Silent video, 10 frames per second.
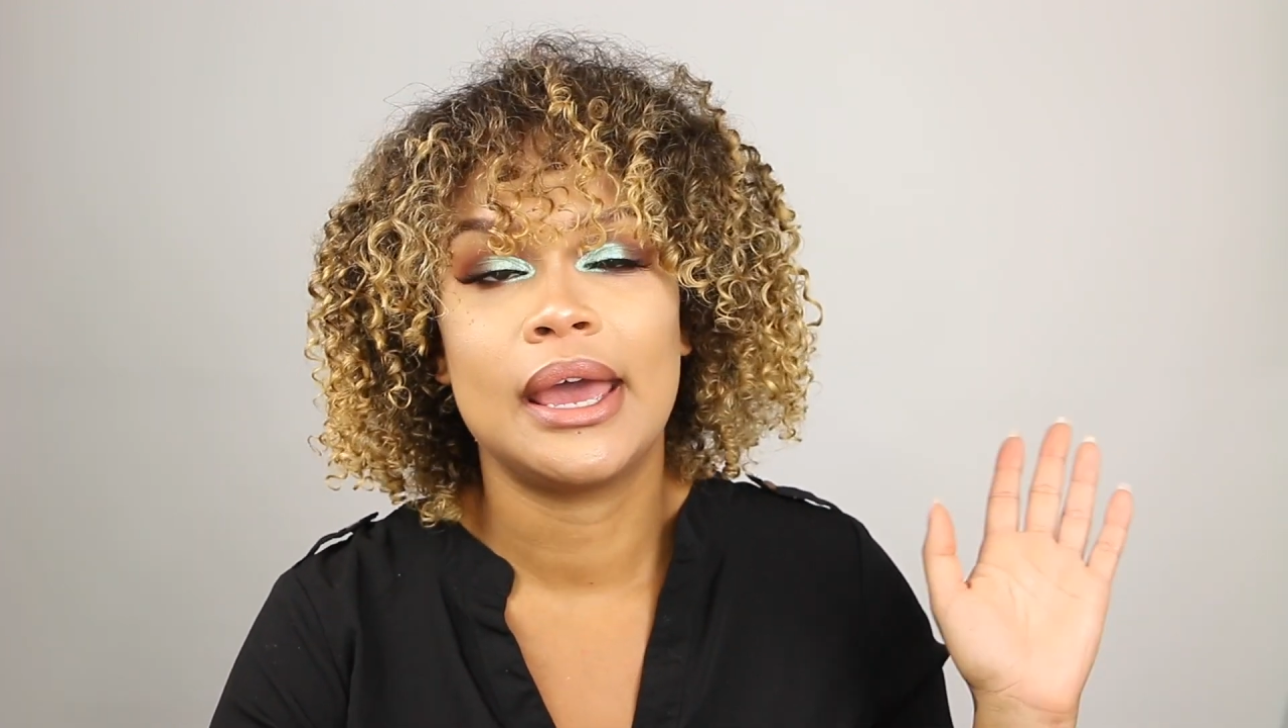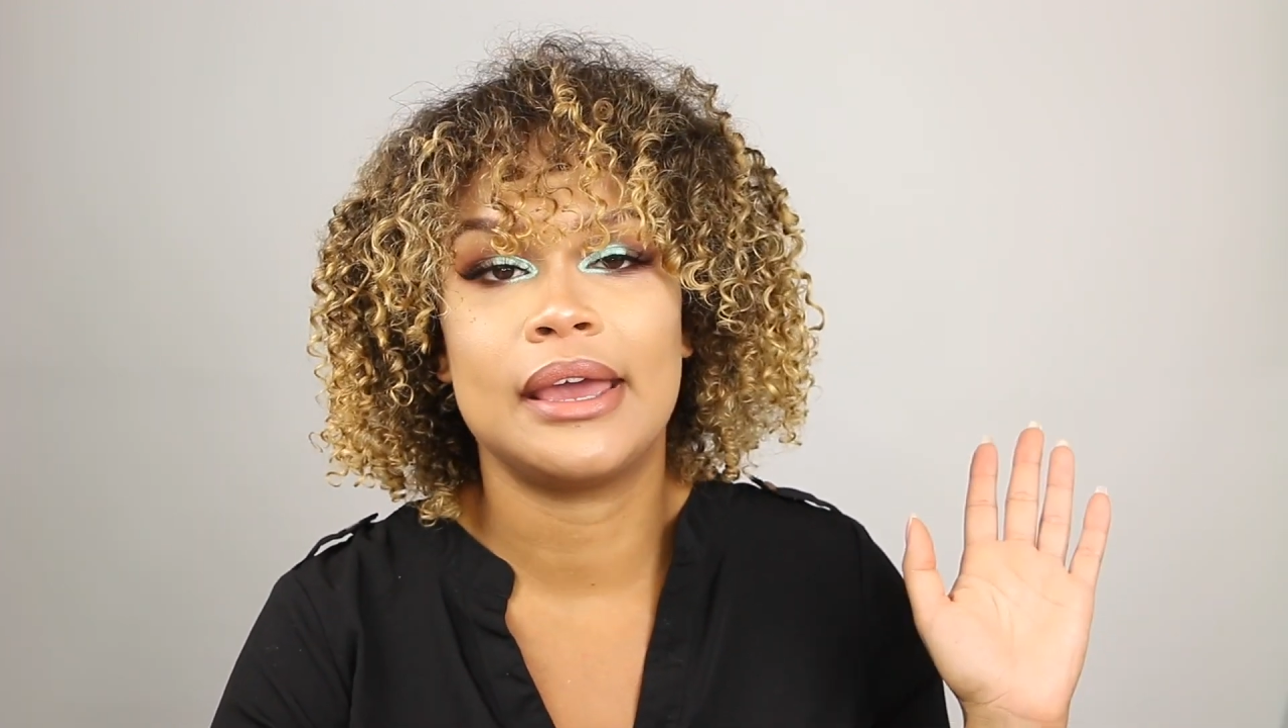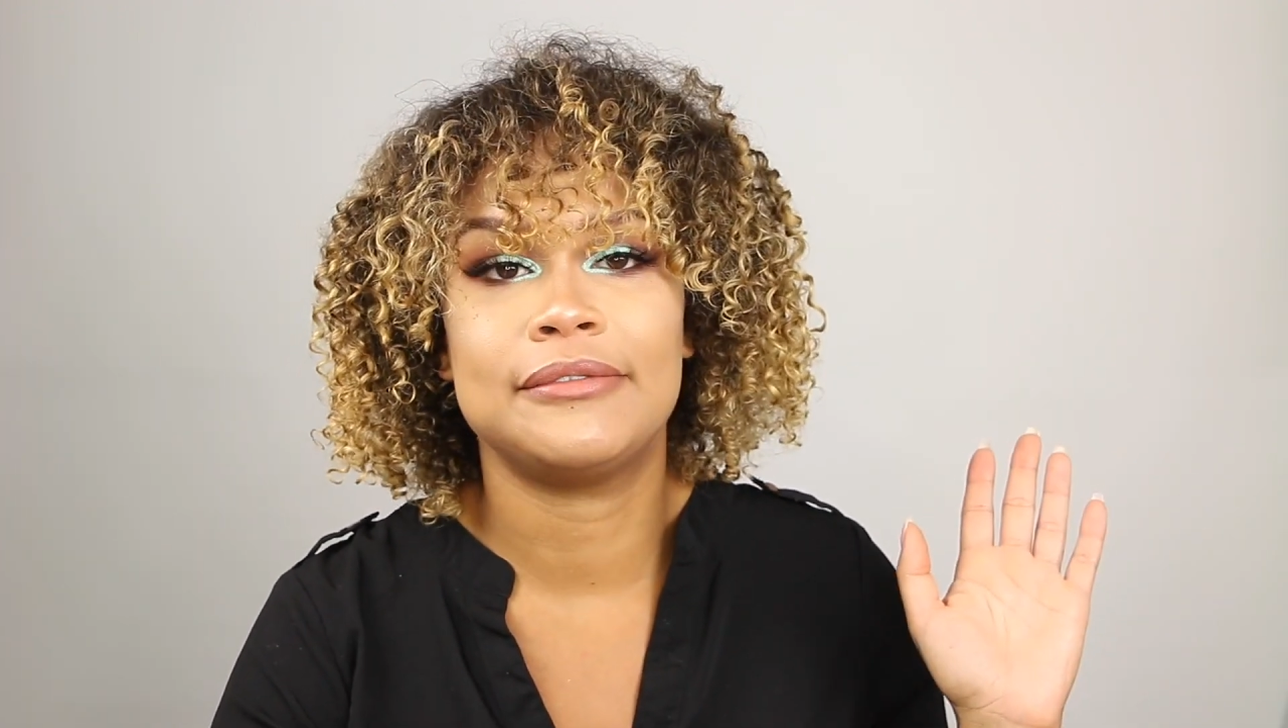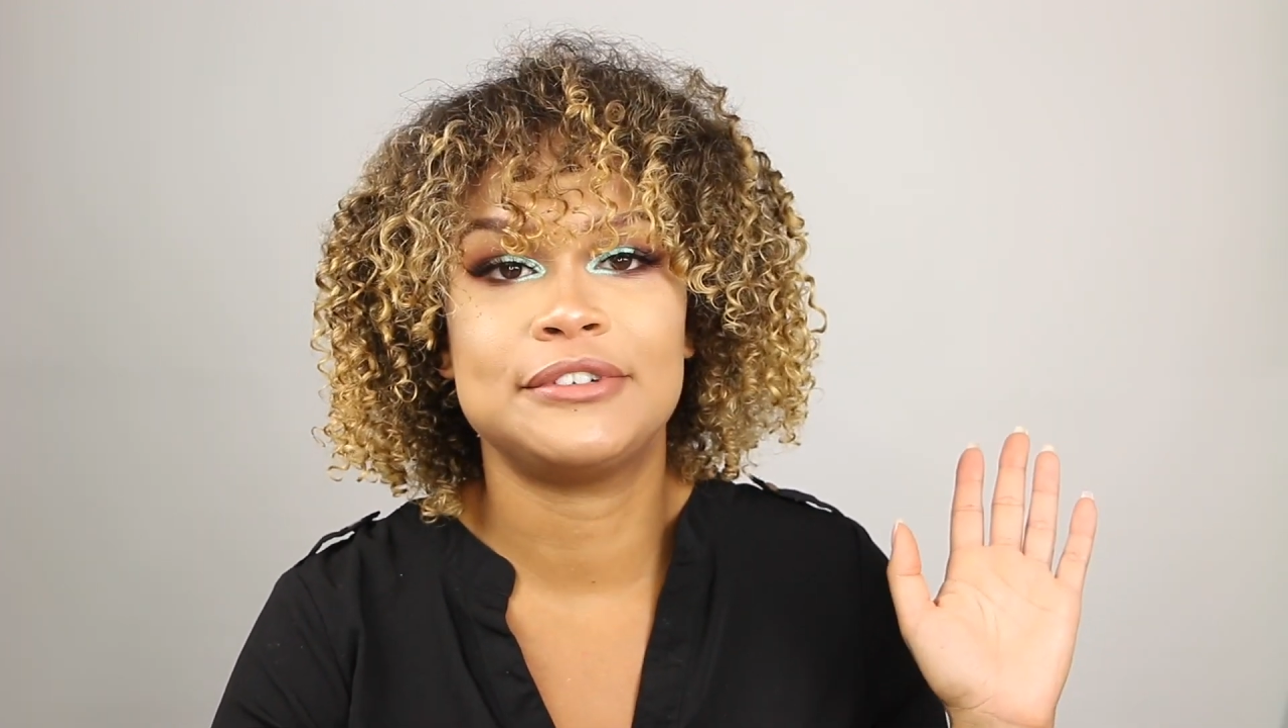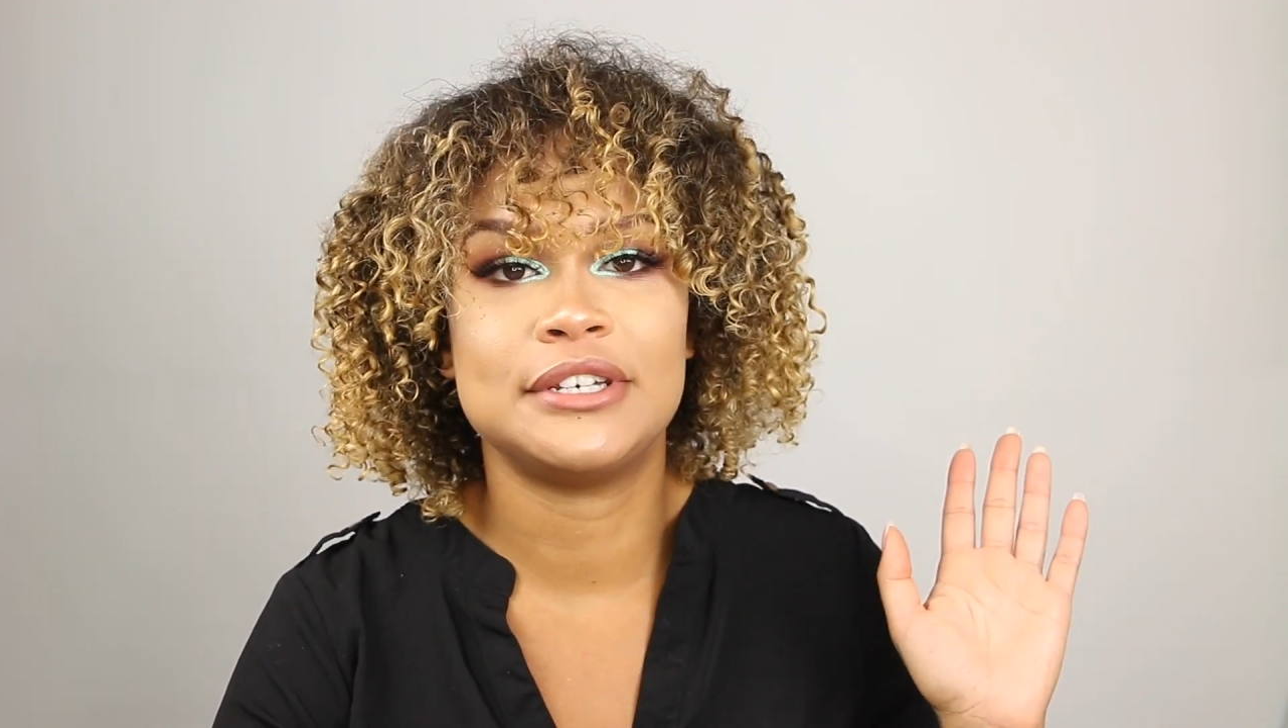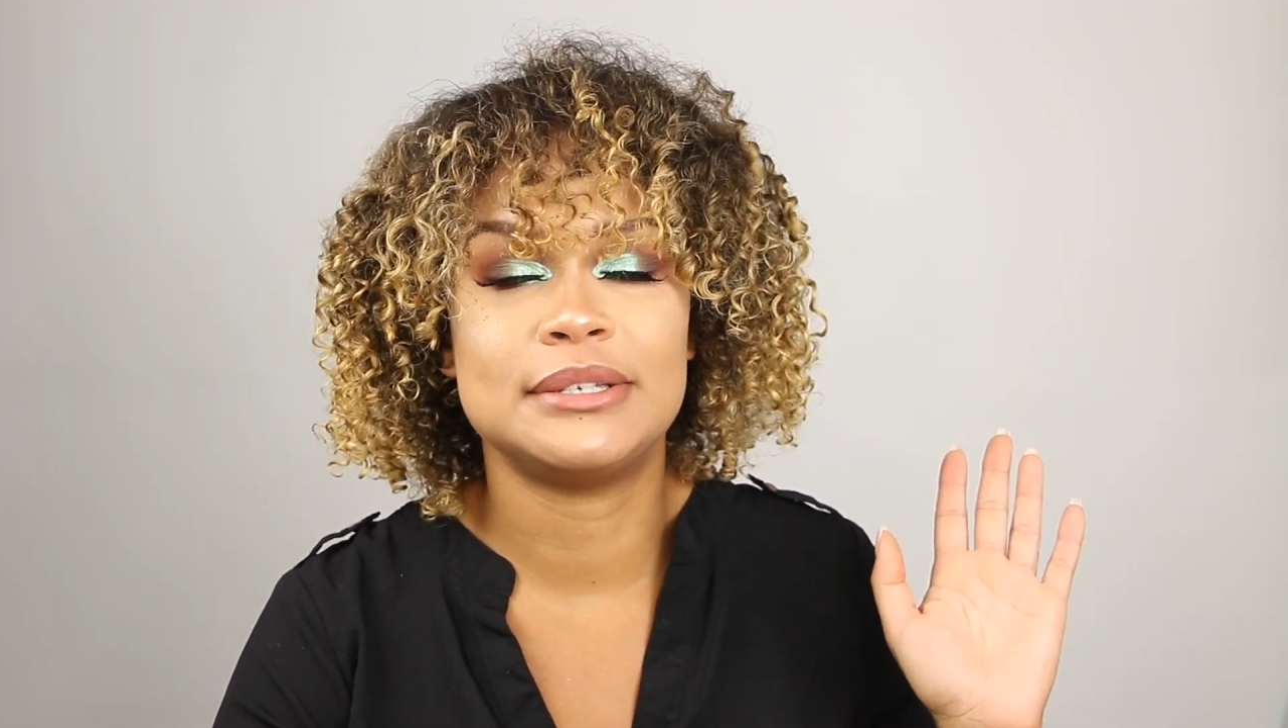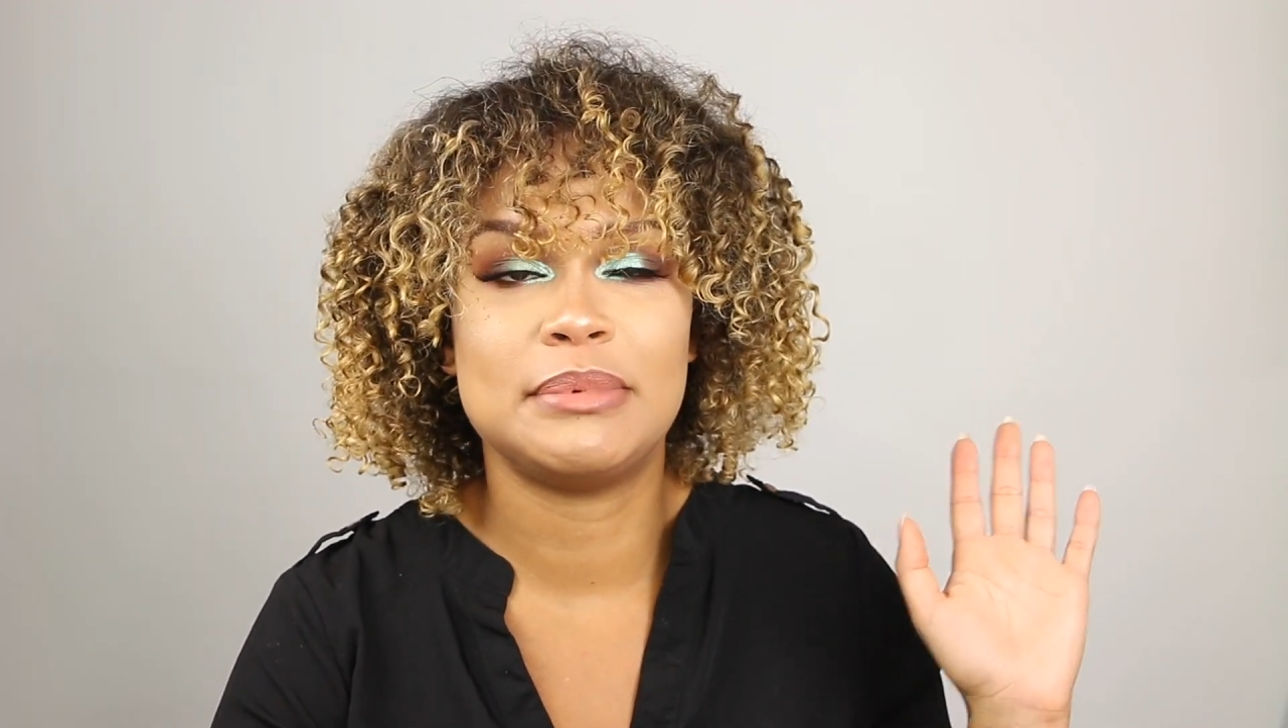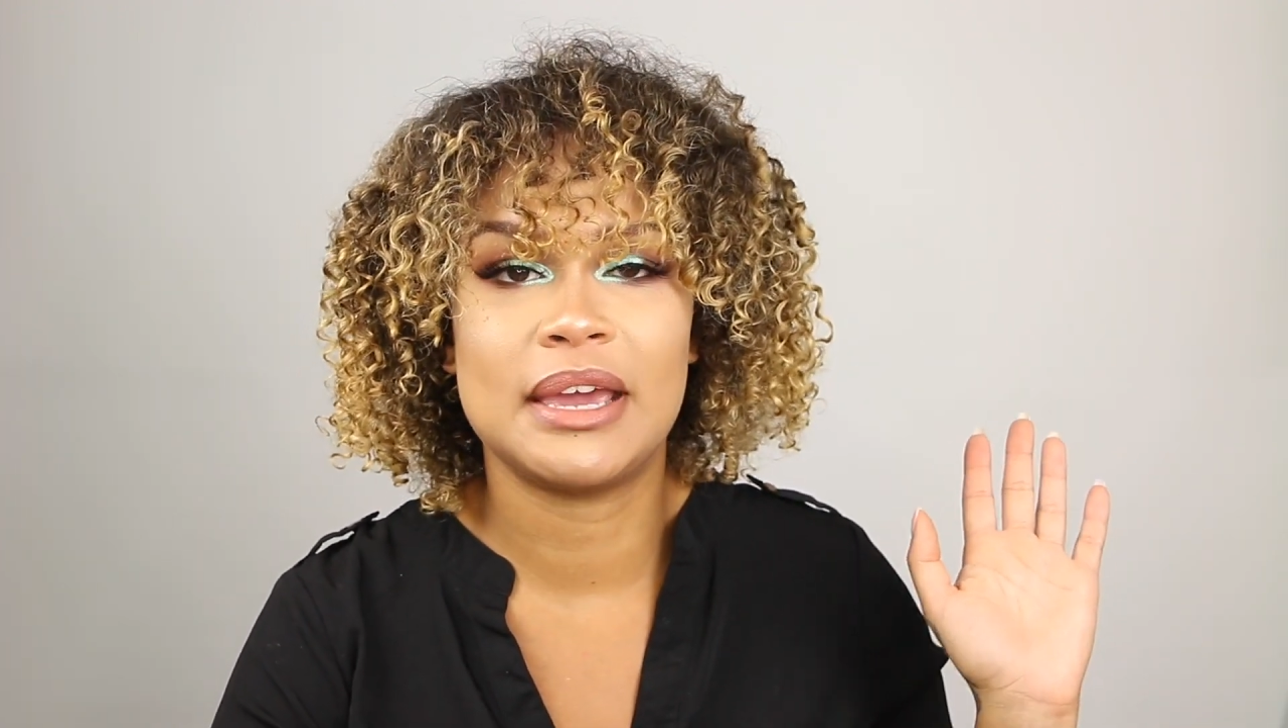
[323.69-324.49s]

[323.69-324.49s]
if she's